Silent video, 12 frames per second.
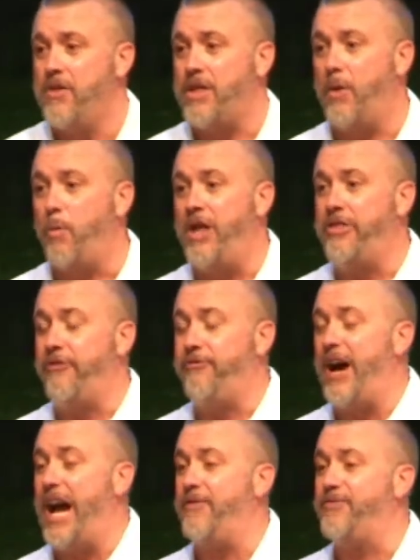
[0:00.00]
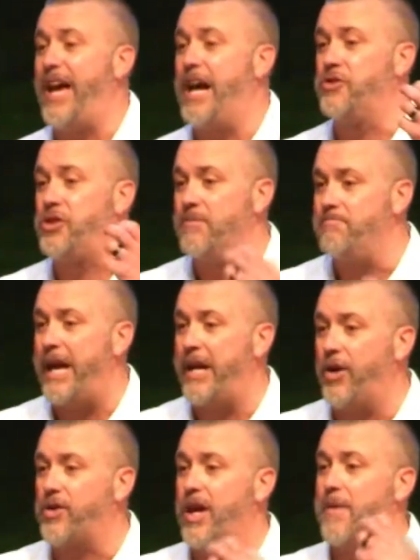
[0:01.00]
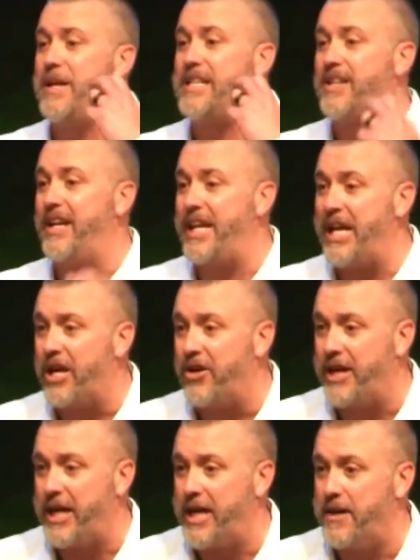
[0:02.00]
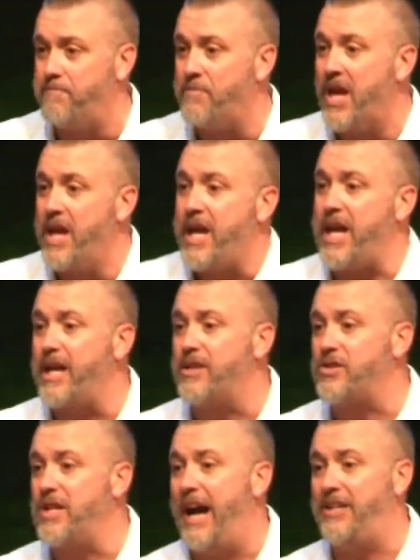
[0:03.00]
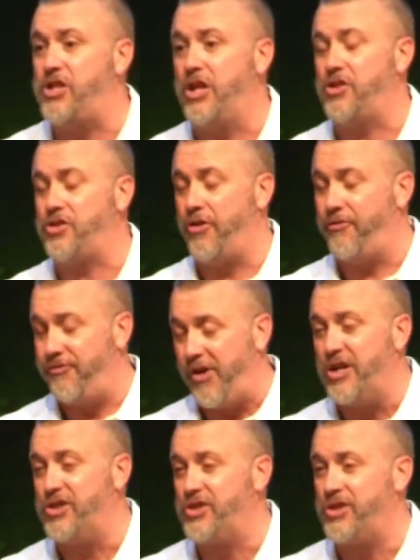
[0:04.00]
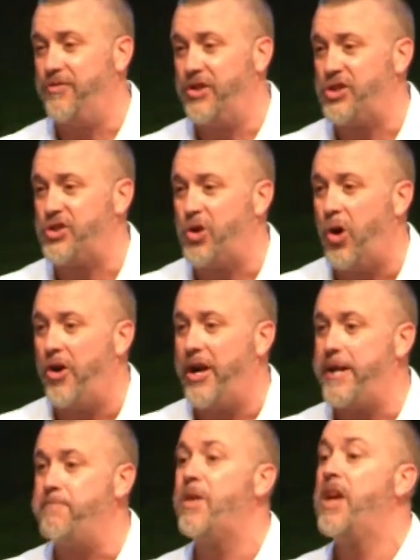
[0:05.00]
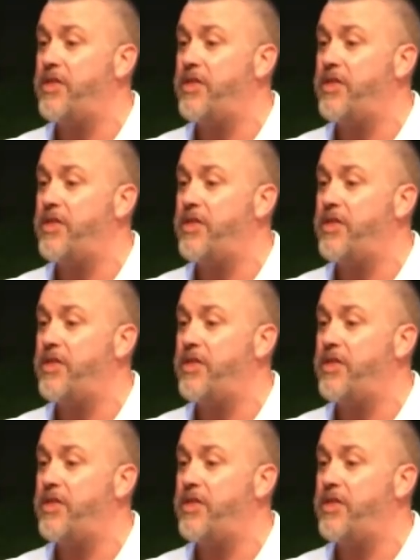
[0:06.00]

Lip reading: That when the 5,000 men are coming to hear Him, He is not just the first of the story.